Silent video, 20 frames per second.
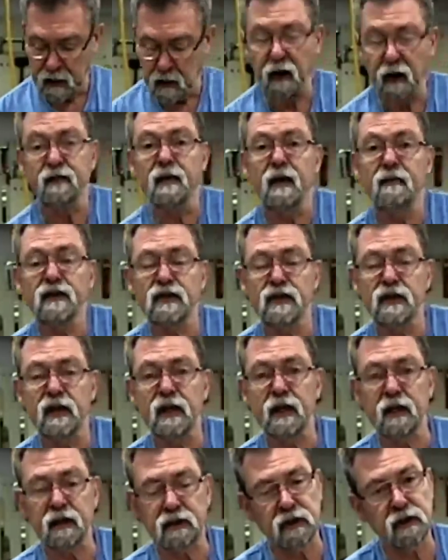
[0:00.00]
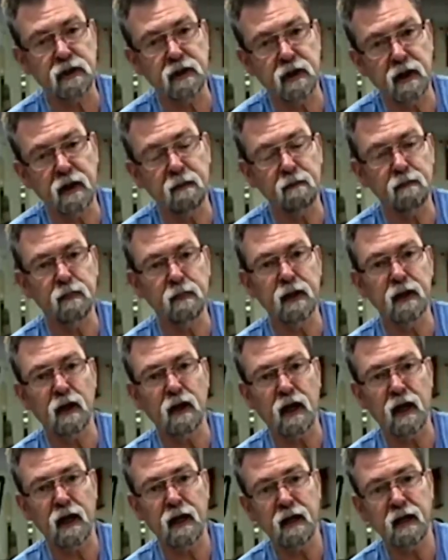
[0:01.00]
Now, I've never seen a Turner, but
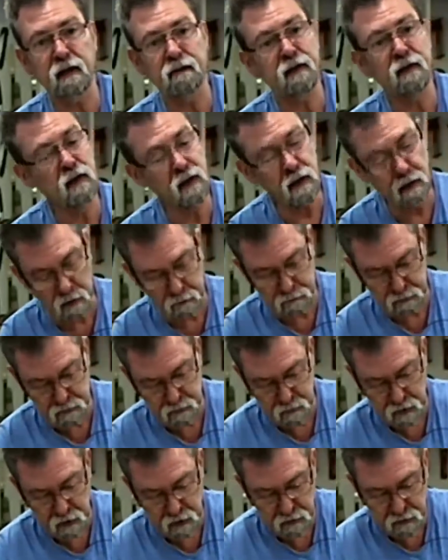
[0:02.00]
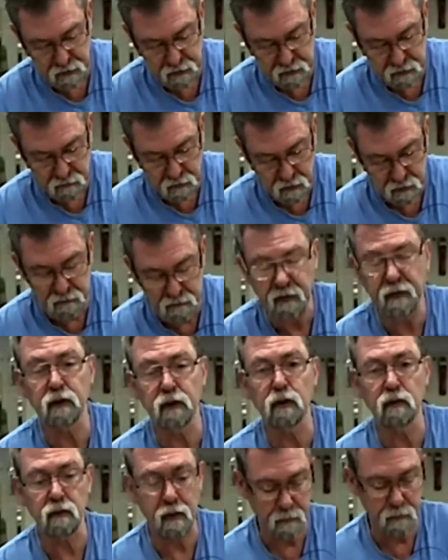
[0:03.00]
I have heard of them, and I think they've got a very
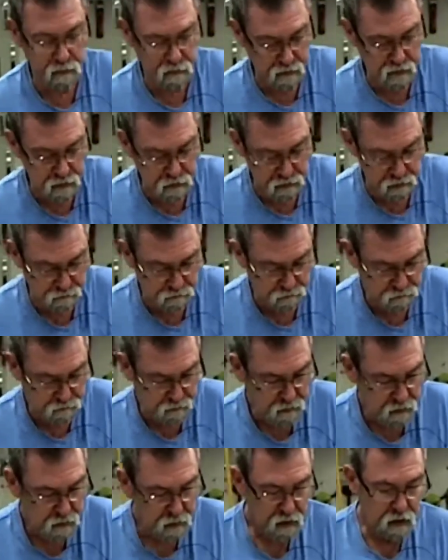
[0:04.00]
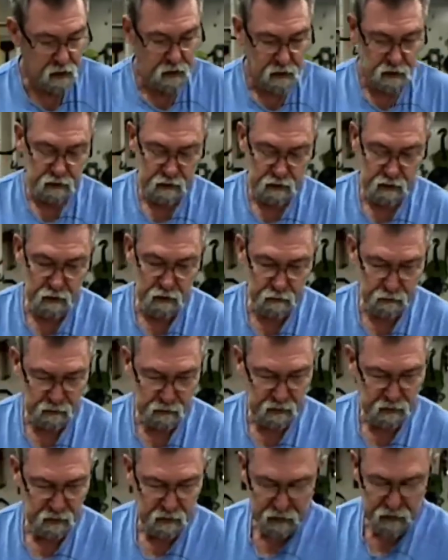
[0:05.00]
good reputation. So
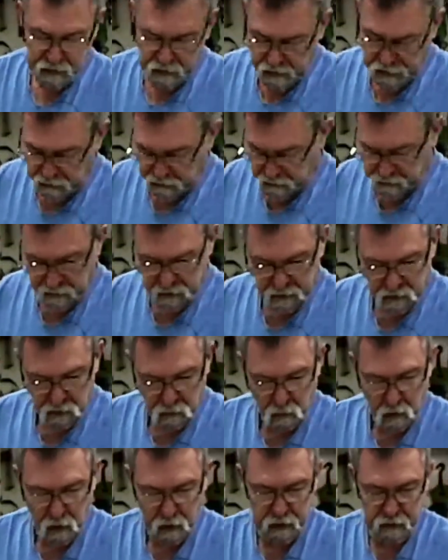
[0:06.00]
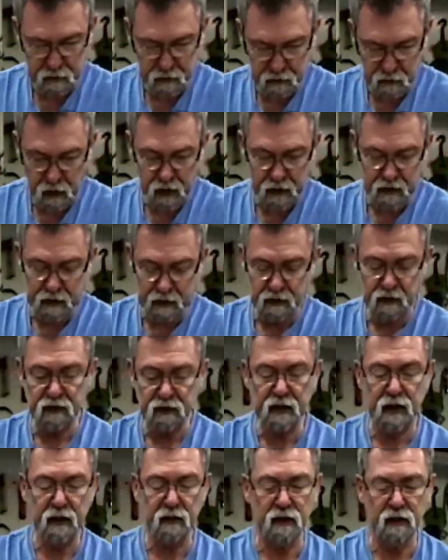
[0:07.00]
that is quite nice. As I
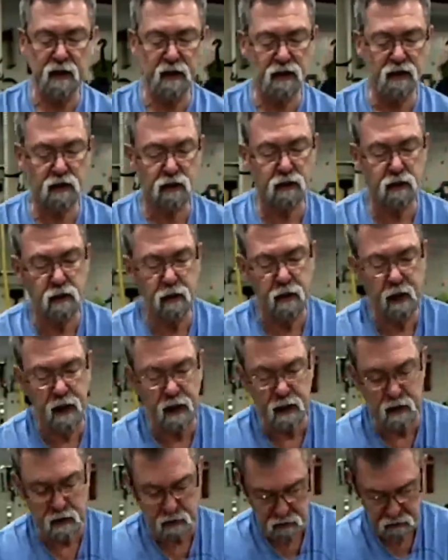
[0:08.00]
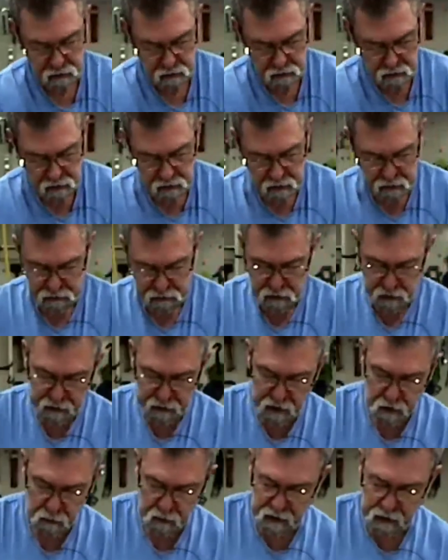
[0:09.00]
said, the screw head has got
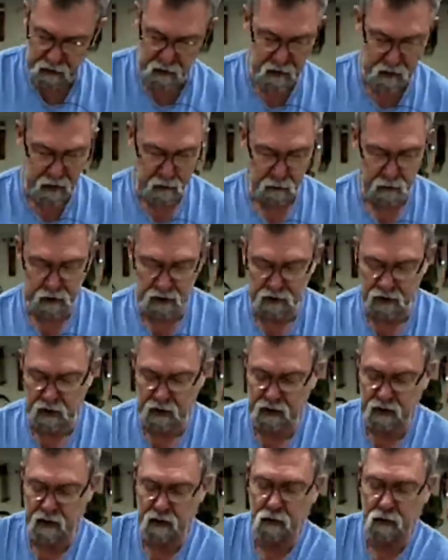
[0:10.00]
to go into that recess.